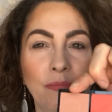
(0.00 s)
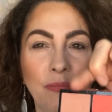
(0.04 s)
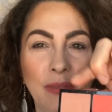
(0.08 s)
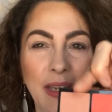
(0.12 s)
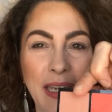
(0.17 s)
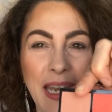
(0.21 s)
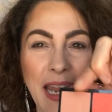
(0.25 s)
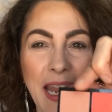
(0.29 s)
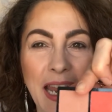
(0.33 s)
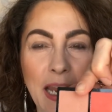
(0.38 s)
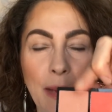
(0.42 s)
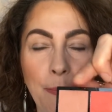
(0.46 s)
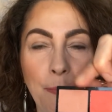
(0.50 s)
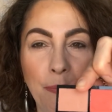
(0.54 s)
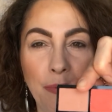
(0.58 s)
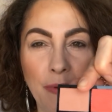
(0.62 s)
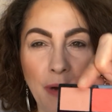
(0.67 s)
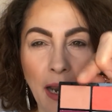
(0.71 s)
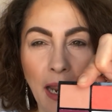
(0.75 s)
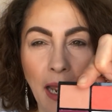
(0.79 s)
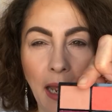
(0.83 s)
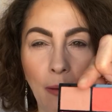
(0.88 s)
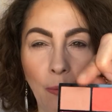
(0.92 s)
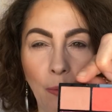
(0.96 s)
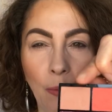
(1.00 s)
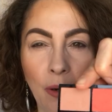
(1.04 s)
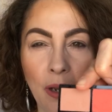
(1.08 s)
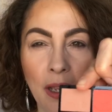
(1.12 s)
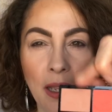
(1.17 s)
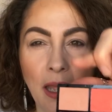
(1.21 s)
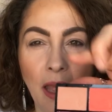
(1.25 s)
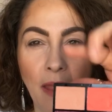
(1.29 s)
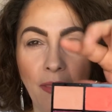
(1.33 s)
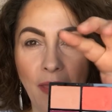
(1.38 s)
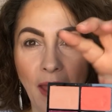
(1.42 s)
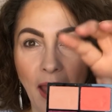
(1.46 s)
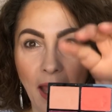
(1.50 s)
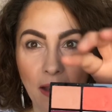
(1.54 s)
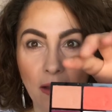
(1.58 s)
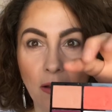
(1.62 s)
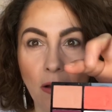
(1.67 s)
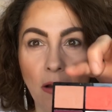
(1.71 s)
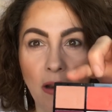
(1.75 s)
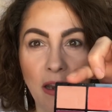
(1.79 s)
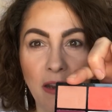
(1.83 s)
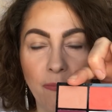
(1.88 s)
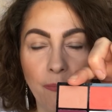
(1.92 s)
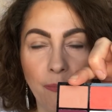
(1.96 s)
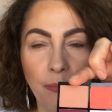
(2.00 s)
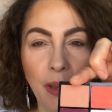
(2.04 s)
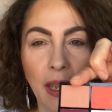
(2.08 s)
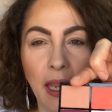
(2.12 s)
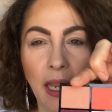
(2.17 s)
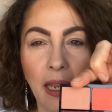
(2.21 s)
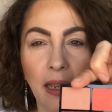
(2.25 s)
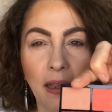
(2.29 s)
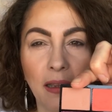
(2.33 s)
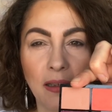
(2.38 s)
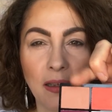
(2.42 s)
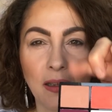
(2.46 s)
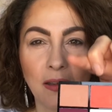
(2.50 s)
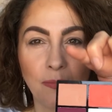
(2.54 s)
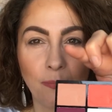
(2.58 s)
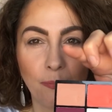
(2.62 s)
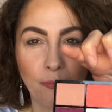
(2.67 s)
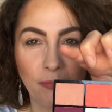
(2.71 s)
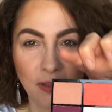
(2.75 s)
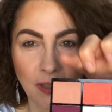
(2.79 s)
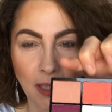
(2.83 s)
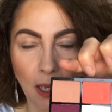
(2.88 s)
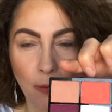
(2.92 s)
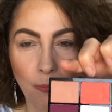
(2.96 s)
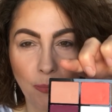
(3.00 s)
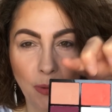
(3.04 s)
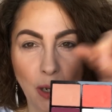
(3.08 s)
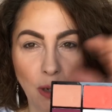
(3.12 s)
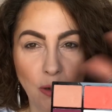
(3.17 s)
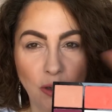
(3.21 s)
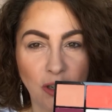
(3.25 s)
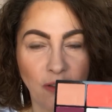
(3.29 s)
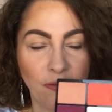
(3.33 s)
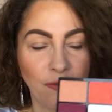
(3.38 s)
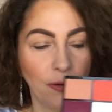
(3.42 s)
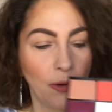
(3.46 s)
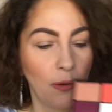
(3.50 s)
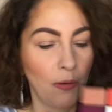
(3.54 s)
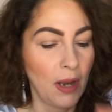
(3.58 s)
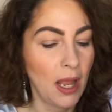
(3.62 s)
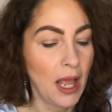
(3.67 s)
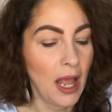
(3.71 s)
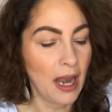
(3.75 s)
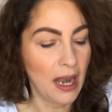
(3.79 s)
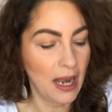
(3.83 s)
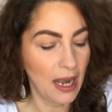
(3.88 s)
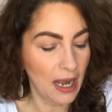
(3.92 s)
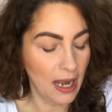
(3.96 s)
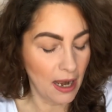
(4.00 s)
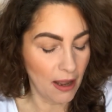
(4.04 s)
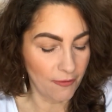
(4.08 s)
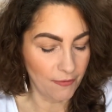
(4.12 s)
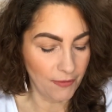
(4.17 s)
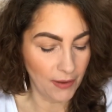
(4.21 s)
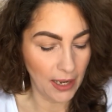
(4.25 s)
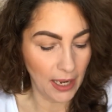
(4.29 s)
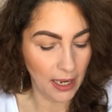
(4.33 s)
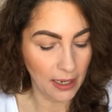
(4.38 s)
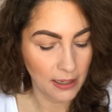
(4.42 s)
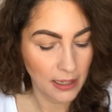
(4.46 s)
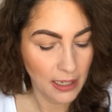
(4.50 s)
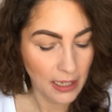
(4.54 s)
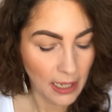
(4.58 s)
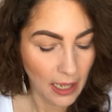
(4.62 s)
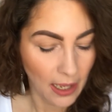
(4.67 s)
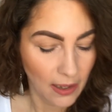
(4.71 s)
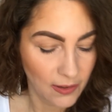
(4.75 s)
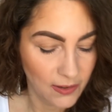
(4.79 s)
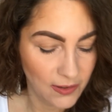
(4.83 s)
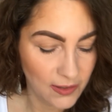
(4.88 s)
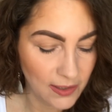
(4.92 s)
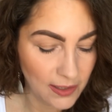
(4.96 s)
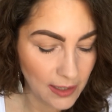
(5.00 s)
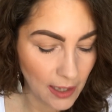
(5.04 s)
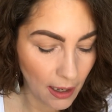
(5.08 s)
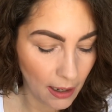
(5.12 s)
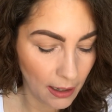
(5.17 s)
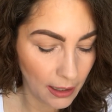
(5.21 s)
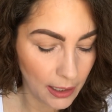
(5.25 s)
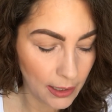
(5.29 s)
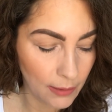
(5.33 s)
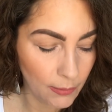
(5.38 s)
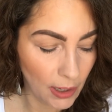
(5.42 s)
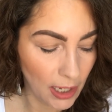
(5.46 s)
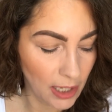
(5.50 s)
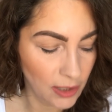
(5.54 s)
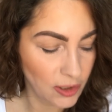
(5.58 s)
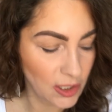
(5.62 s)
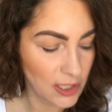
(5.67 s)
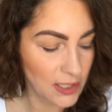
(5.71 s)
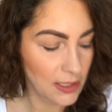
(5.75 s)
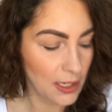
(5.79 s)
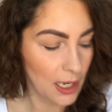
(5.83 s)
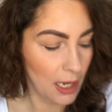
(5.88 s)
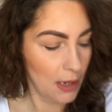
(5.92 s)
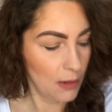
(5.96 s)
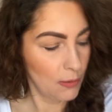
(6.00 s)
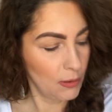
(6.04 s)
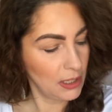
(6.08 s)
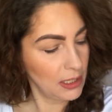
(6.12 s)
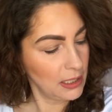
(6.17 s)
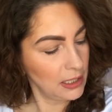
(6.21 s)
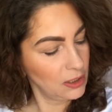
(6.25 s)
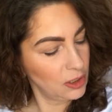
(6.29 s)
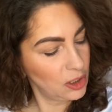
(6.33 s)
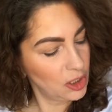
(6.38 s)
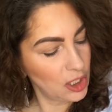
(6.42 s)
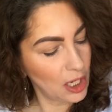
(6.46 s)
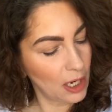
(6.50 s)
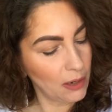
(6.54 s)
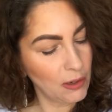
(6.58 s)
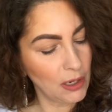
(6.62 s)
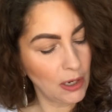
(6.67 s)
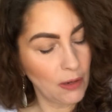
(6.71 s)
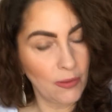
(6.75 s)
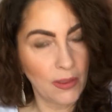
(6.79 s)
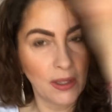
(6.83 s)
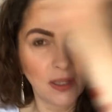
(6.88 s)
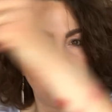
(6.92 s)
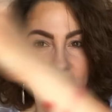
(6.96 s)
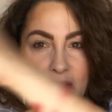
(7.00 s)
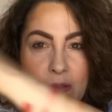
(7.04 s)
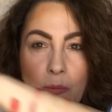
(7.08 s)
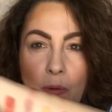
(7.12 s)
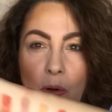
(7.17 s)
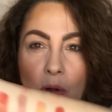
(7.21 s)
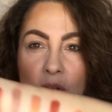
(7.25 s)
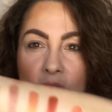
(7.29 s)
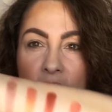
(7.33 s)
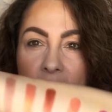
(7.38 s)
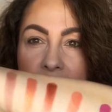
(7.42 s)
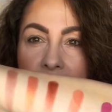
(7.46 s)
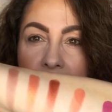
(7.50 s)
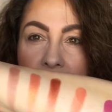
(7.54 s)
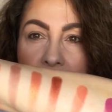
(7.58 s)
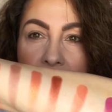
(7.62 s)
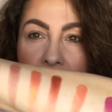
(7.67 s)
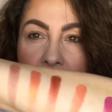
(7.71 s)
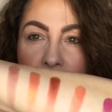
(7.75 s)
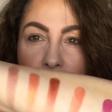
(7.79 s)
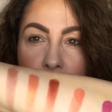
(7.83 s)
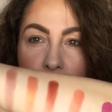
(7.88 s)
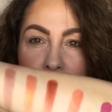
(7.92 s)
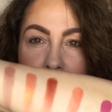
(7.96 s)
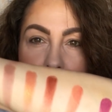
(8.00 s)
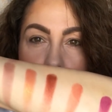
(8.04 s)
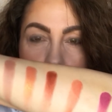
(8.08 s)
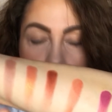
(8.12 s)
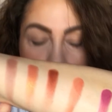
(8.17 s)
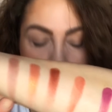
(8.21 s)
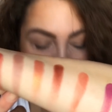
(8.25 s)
nearly brown, that kind of pink. So beautiful, love it. So I'll just go and show you the swatches again. So we've got